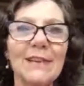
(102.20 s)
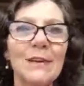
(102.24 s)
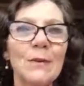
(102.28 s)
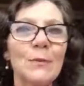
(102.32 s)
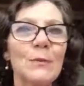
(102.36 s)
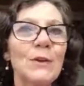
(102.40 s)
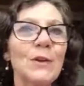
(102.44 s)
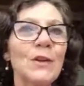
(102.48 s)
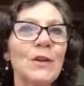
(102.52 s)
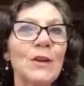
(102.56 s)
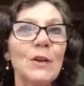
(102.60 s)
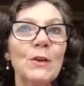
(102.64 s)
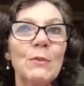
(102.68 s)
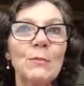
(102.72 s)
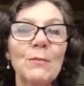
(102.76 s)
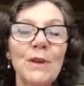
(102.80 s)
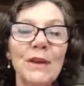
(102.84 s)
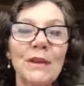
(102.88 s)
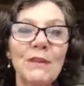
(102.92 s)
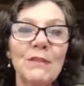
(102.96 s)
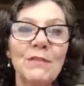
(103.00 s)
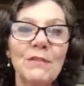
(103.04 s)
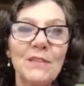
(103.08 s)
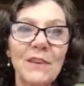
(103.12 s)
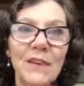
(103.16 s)
we'd go to
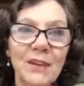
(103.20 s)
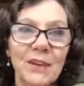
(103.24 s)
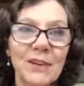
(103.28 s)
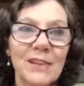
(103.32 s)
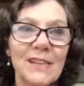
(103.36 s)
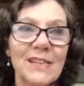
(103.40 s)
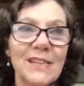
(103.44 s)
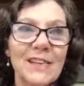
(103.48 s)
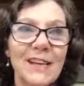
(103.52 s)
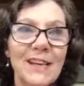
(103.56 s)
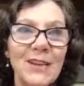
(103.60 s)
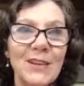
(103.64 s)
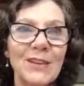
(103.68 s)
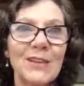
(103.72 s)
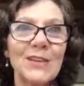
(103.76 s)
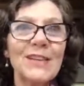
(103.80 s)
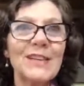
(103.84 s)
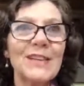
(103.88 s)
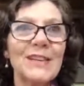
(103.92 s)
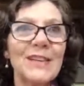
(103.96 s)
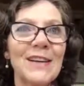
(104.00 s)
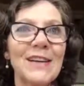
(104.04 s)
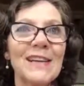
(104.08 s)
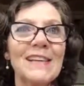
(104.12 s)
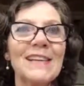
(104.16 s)
bed very tired
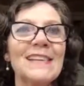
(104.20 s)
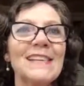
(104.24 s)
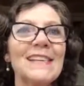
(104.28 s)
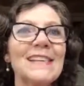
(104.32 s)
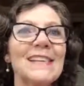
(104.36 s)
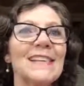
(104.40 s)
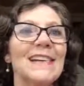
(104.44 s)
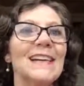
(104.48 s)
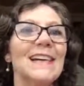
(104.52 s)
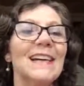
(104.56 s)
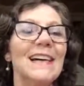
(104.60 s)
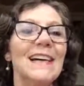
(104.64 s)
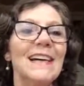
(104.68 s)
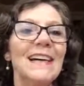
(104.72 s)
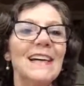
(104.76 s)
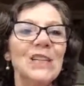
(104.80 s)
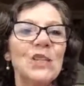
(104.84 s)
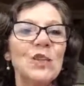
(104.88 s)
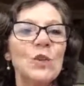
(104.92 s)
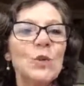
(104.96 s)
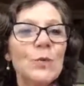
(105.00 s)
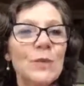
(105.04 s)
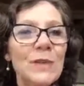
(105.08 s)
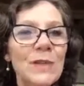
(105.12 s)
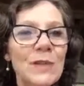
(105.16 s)
at night.
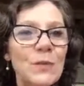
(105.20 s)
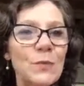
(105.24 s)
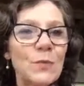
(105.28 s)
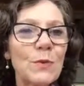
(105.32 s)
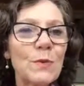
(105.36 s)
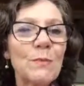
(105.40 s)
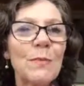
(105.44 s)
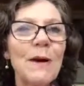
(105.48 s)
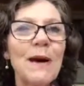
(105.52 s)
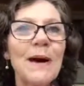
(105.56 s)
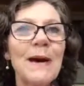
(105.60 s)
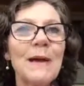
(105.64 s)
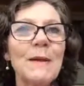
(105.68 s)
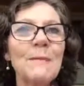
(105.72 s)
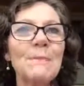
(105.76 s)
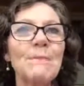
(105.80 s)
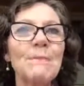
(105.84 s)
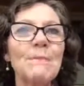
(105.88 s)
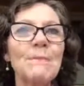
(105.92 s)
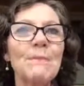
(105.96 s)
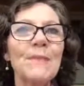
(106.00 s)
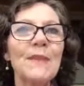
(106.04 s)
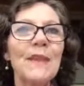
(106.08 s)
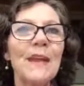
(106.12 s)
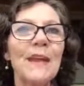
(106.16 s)
2 weeks went by,
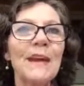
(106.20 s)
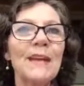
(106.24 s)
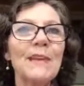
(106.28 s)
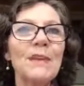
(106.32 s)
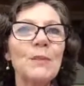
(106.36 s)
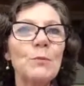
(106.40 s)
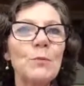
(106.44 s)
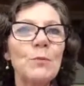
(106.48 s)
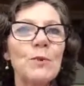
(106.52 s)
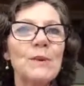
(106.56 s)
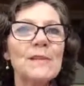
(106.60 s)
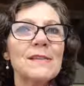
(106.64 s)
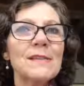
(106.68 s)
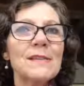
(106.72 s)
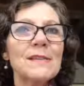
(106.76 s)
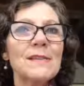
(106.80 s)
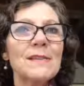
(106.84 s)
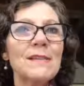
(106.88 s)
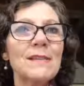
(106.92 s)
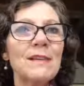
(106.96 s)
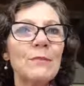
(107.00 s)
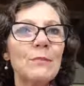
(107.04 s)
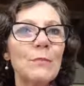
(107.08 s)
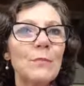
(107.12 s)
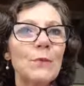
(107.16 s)
and the
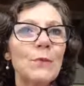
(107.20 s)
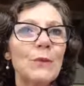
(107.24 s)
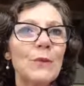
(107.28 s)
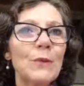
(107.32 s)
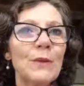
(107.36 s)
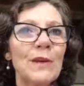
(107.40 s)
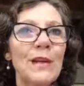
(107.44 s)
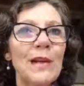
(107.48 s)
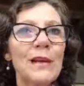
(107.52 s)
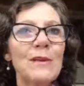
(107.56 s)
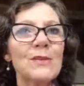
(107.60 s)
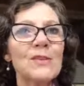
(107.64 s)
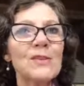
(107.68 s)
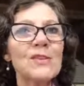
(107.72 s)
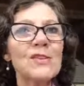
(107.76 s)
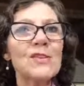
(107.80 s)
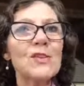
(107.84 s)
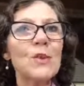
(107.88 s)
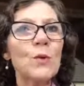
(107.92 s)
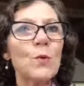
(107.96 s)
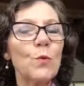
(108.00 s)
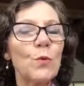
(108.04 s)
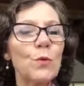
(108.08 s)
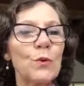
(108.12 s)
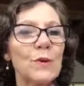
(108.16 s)
president of Peru announced
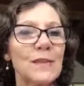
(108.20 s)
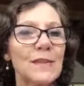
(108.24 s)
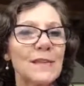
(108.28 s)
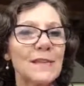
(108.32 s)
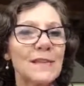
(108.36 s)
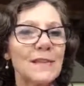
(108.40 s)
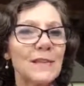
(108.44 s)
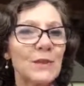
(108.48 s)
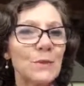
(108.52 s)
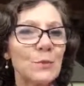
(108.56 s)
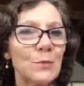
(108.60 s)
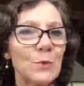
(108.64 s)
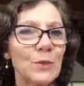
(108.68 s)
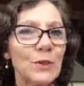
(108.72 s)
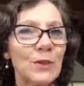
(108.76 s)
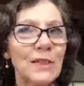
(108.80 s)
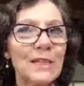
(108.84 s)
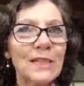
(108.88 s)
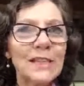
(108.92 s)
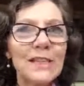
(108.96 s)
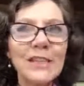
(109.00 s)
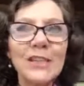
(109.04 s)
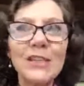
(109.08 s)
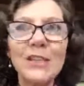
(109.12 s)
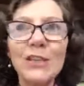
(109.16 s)
the quarantine would
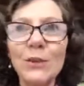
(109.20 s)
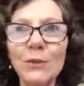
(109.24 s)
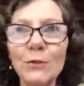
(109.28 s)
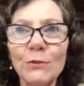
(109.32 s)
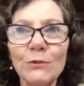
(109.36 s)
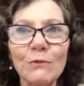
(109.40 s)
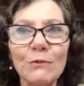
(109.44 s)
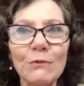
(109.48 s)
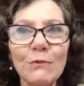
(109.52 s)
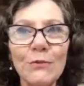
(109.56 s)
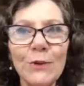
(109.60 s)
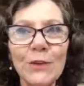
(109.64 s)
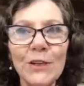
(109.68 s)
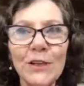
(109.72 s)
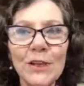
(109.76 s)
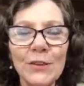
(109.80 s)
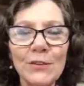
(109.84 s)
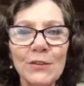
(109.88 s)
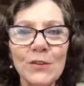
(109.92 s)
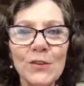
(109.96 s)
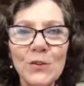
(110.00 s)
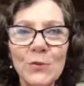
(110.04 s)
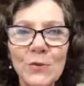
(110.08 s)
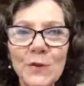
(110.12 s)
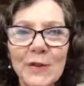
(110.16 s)
continue for
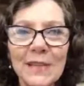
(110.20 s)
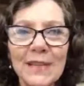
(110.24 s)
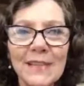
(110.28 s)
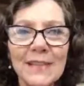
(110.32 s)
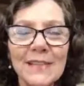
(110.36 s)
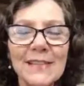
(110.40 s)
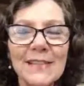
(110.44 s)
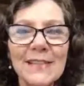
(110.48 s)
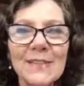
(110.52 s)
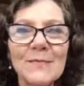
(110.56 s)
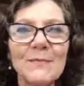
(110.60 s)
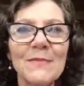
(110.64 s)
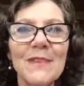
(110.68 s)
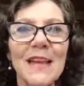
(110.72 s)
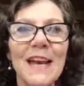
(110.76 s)
another 2 weeks.